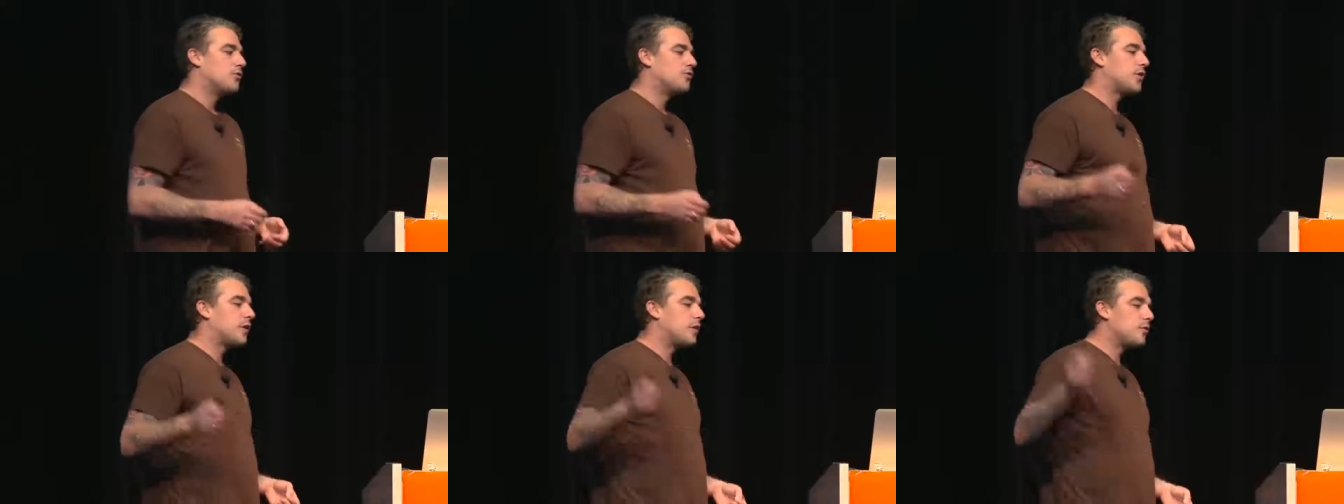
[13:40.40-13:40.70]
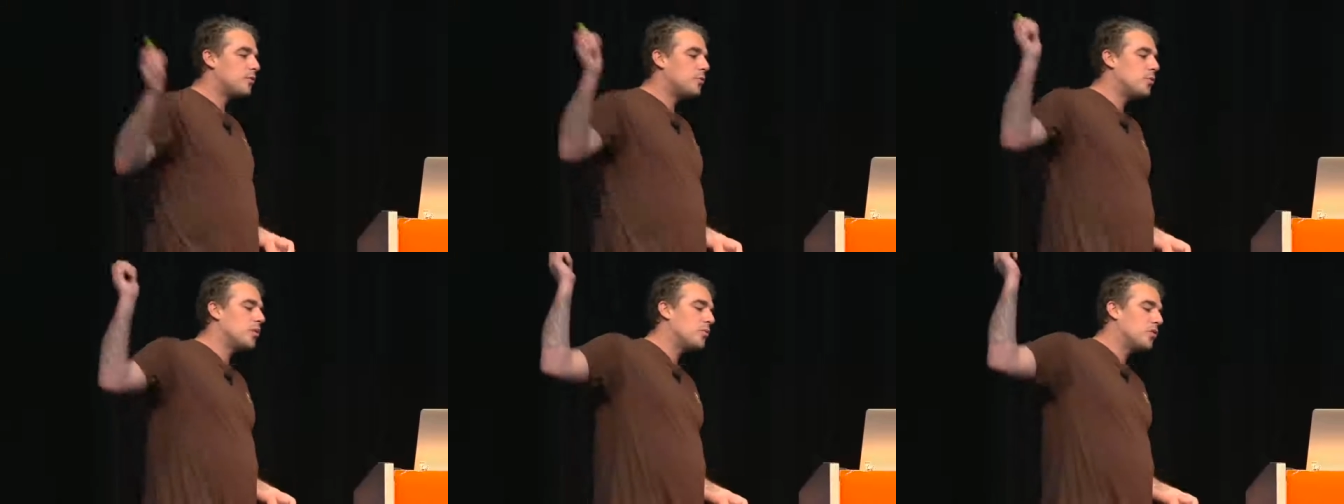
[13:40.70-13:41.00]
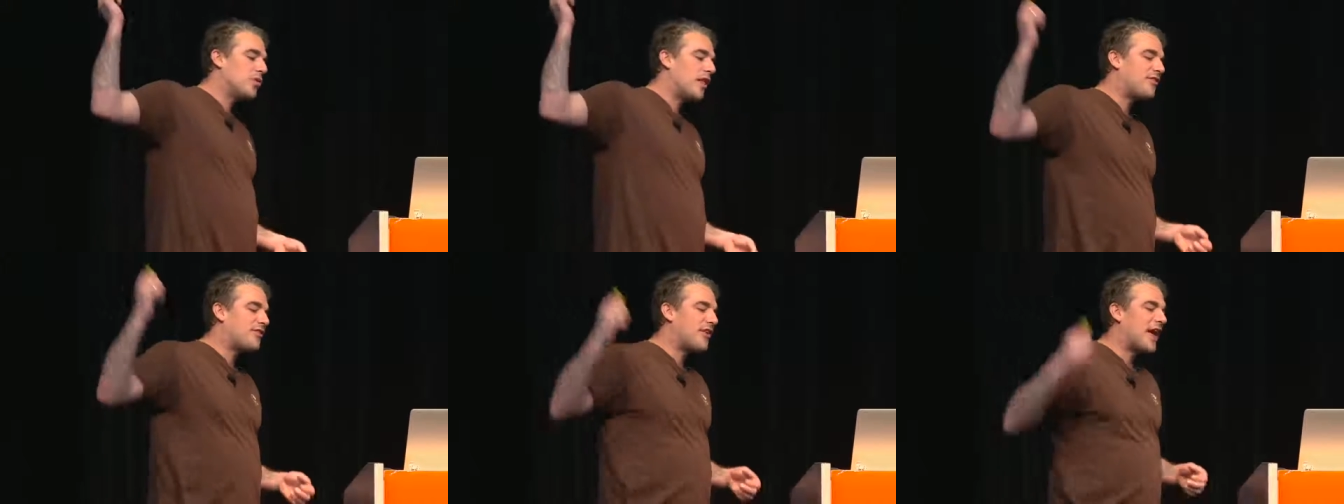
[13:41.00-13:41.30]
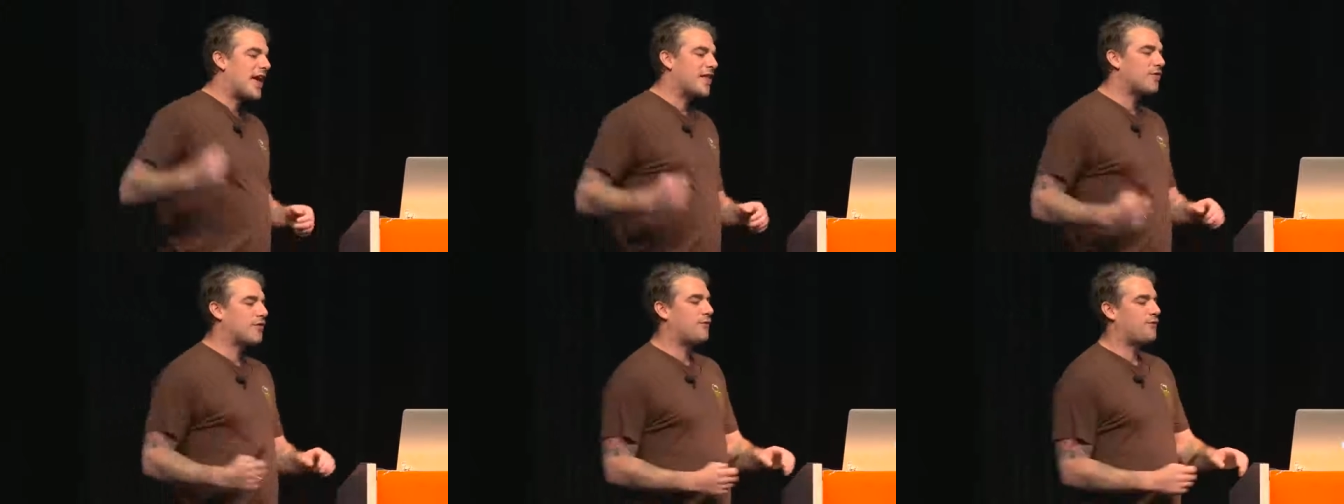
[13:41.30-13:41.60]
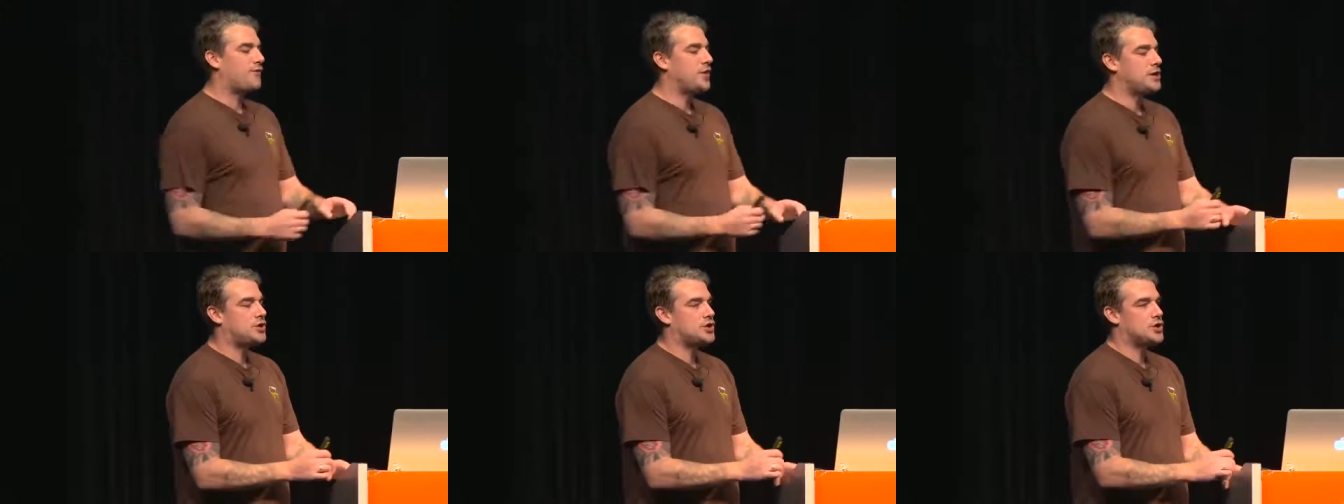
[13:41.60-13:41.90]
So let's add
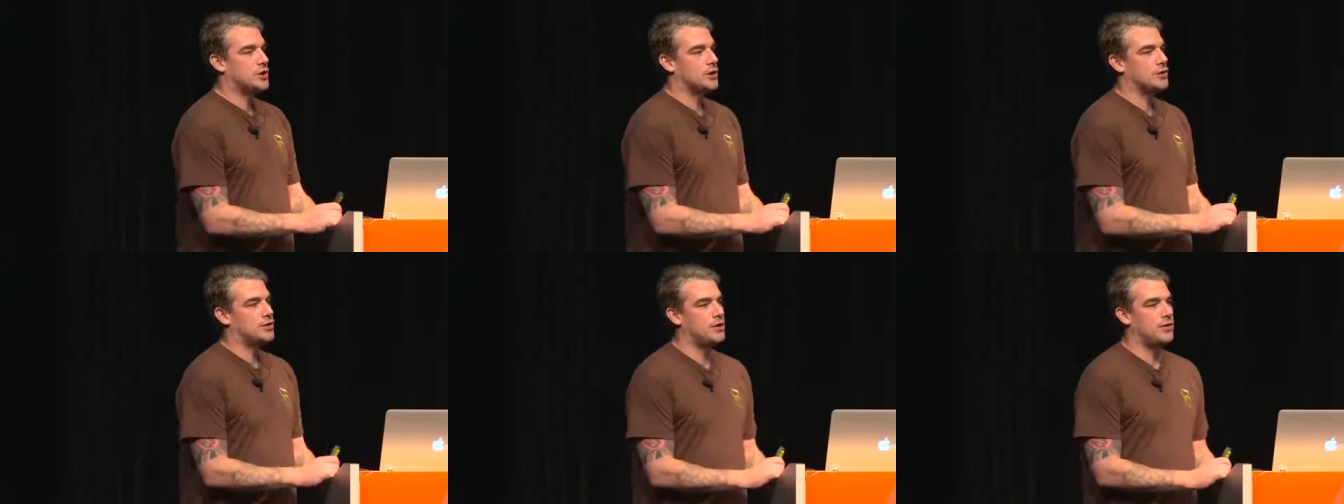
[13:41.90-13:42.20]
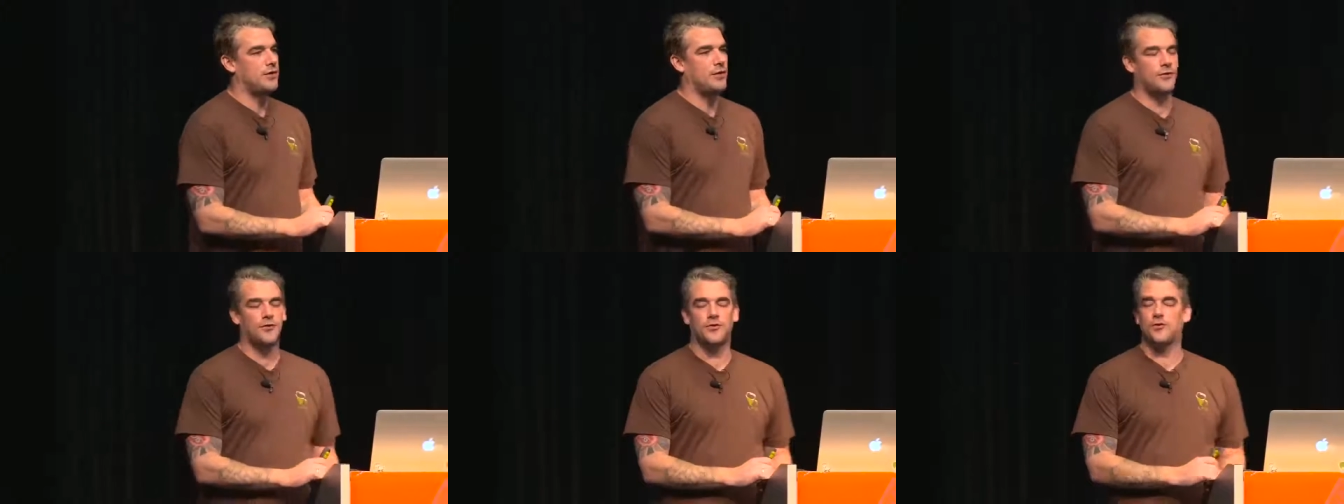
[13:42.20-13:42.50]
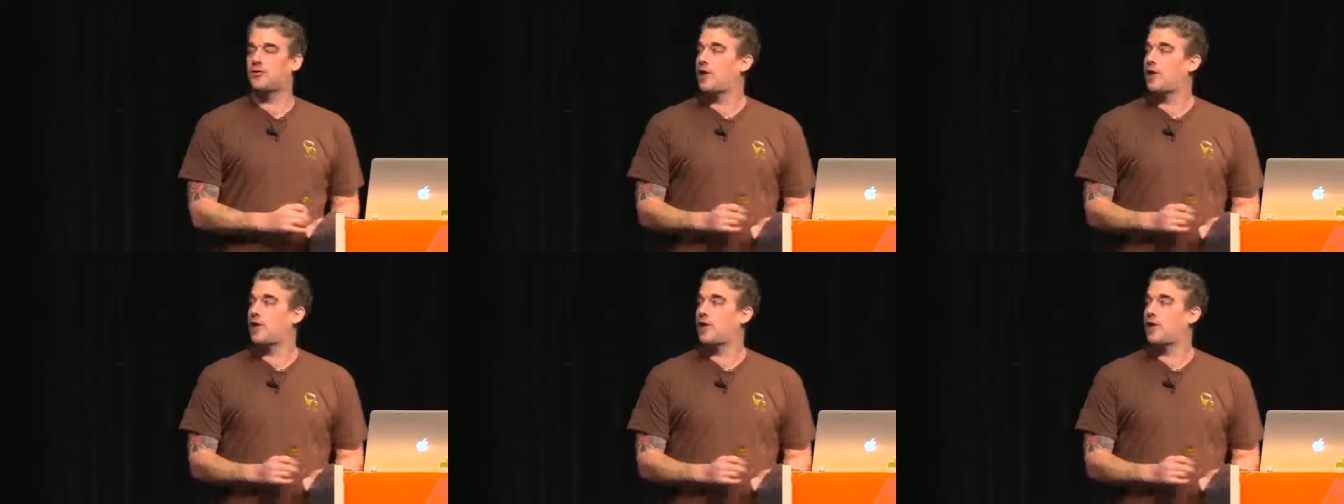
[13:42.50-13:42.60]
the feature to this